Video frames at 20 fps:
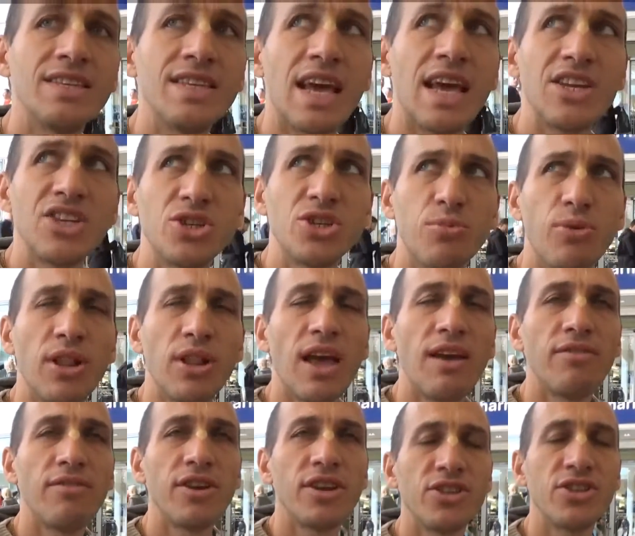Tangible
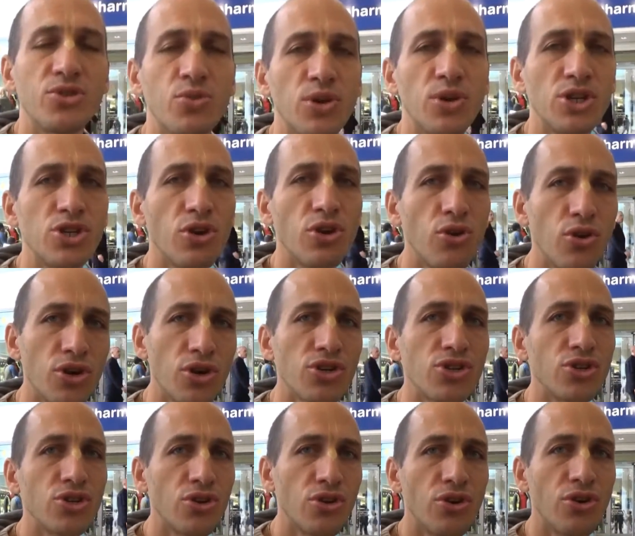evidence which
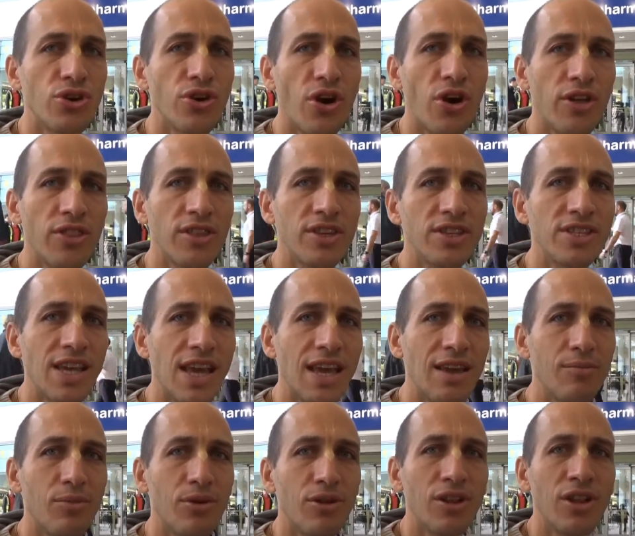looks good on the
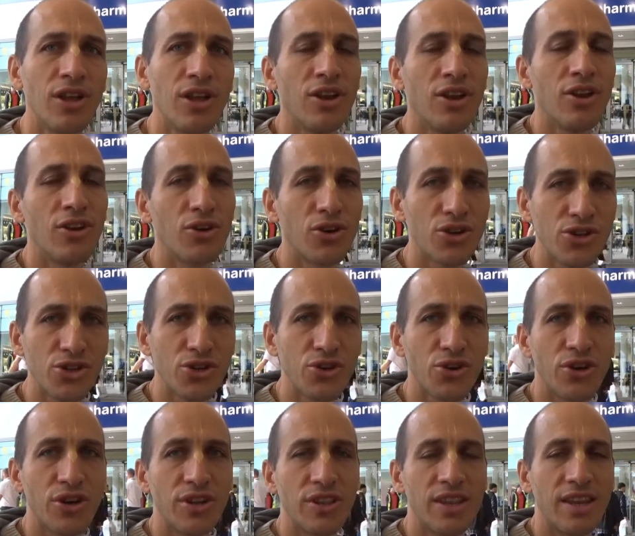table, looks
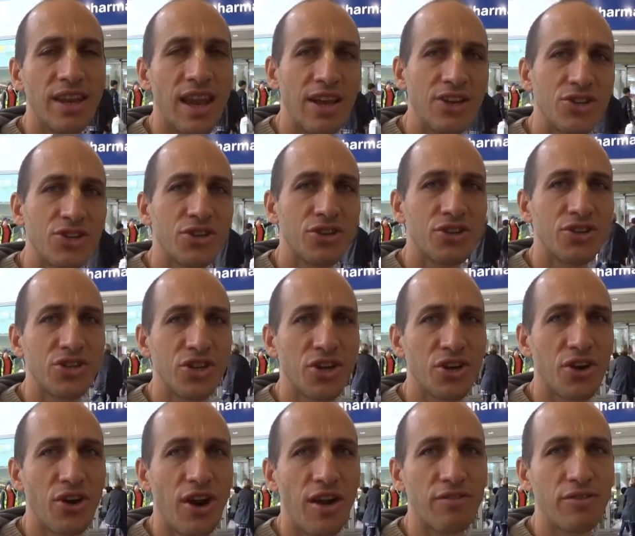good in the National
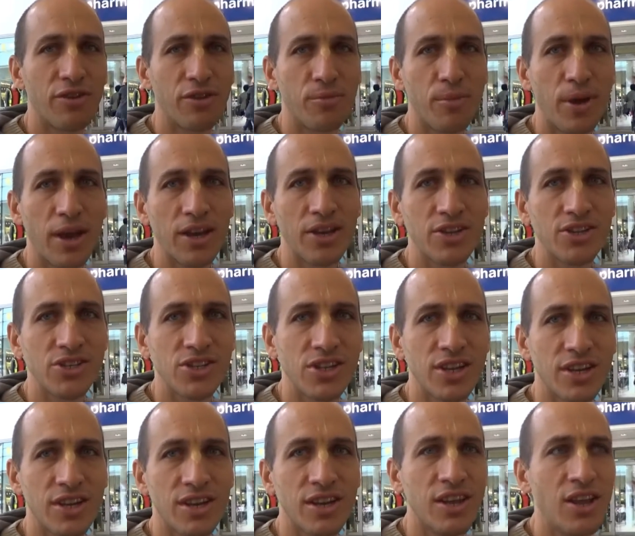Geographic
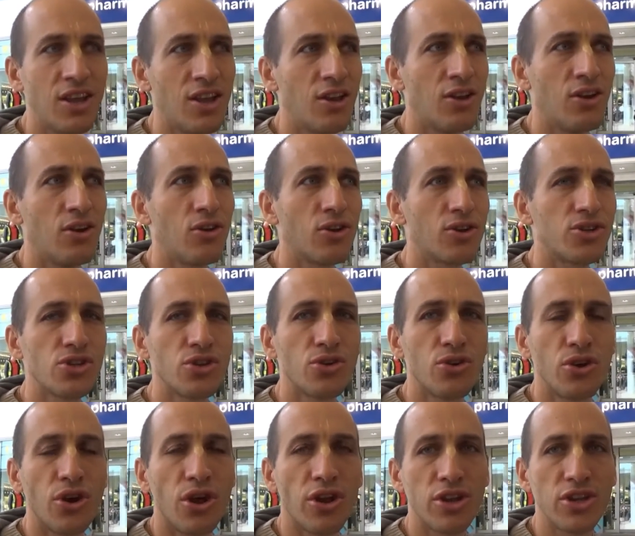magazine, looks
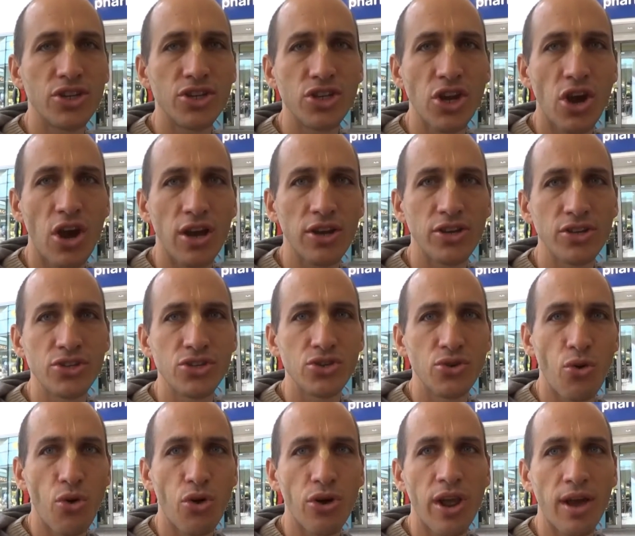good on a chart
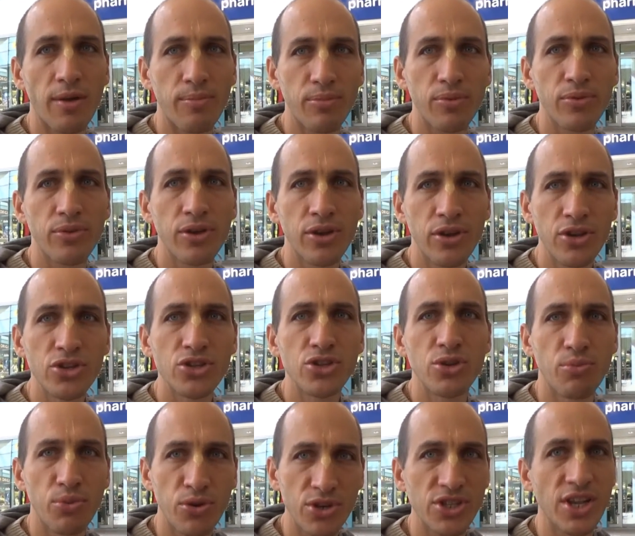drawn up to
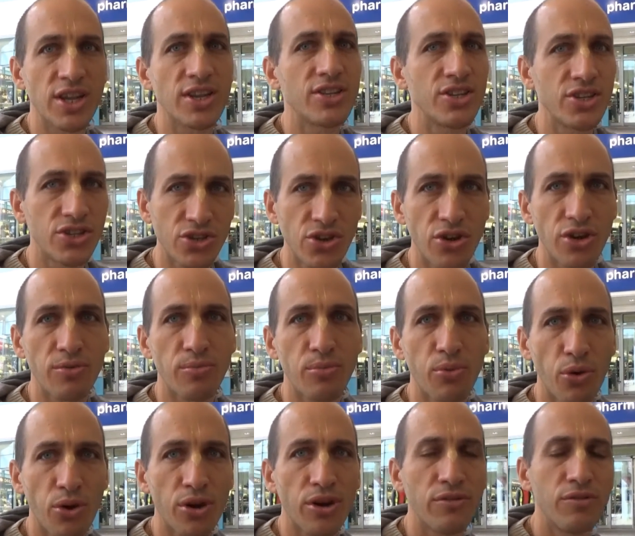present a certain
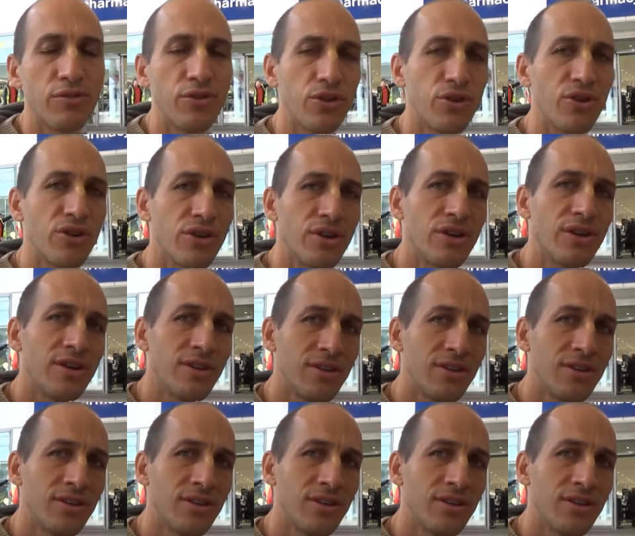point of view. Yeah.